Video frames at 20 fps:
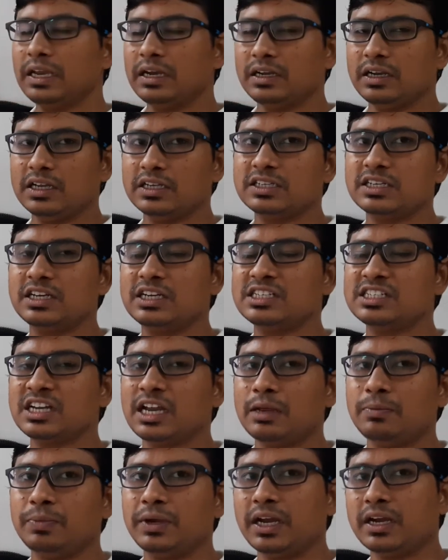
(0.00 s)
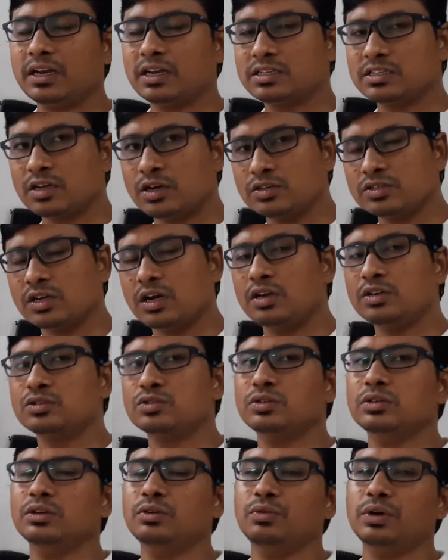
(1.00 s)
destination IP address as
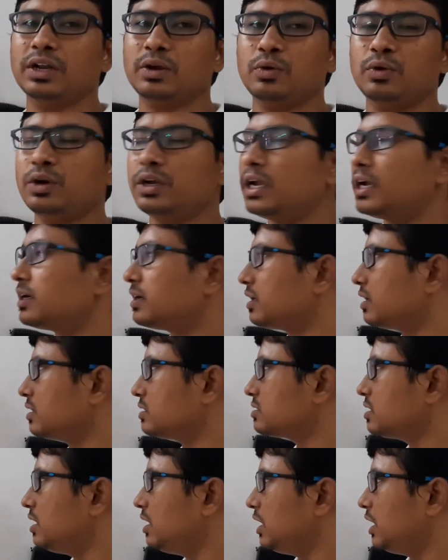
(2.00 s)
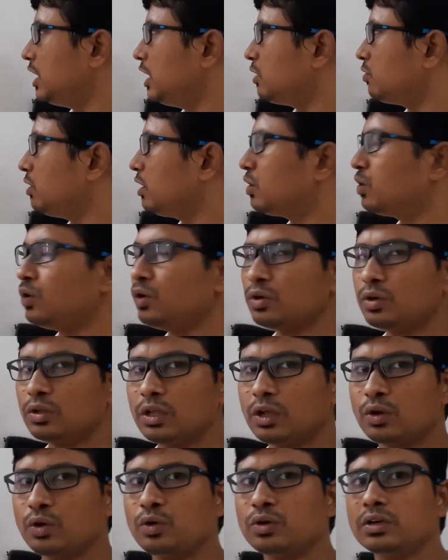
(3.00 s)
also your own address, it will go to
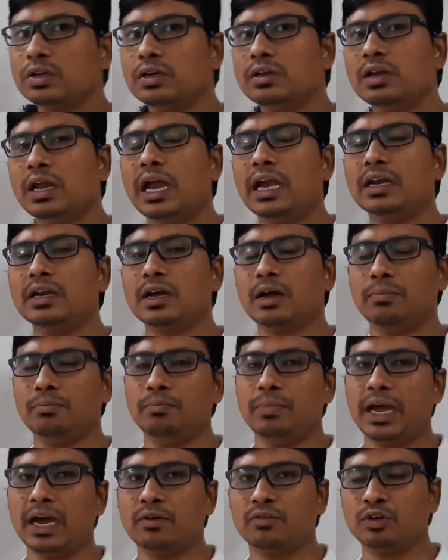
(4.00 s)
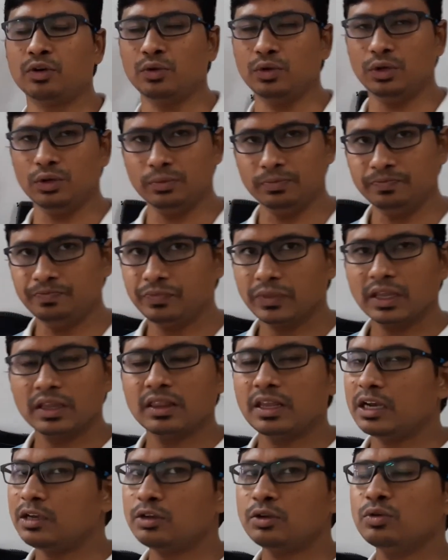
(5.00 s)
the router and come back to you.
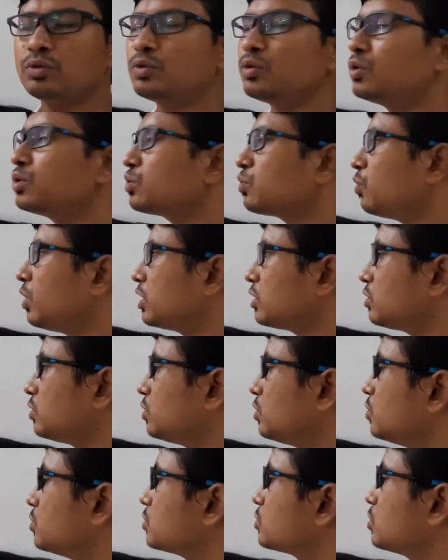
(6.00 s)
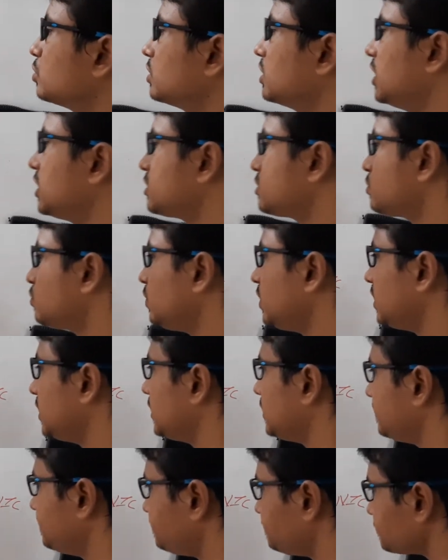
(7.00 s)
That you don't want to do. So that's
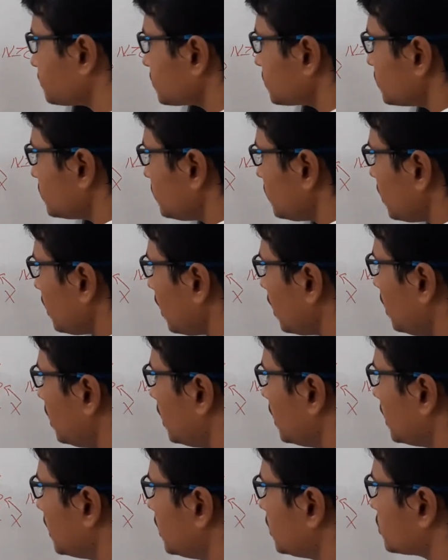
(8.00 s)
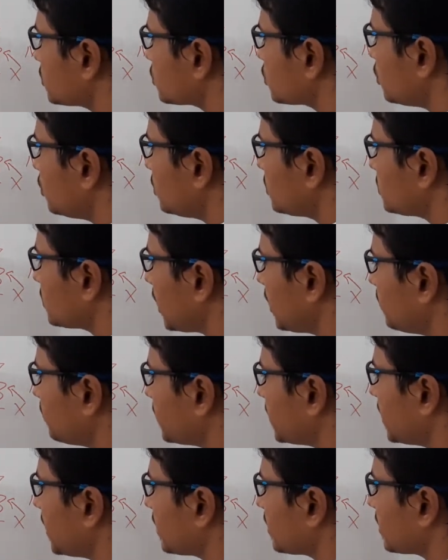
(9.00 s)
why in source IP
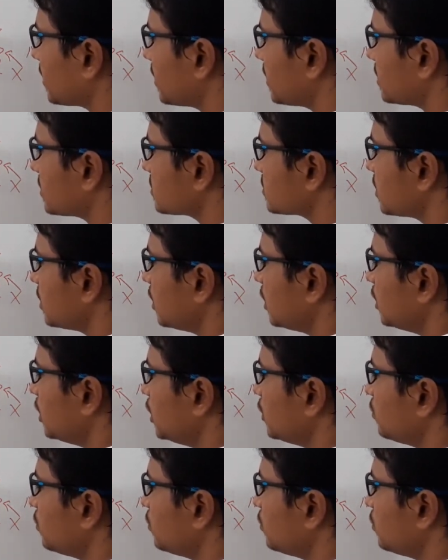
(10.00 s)
address, you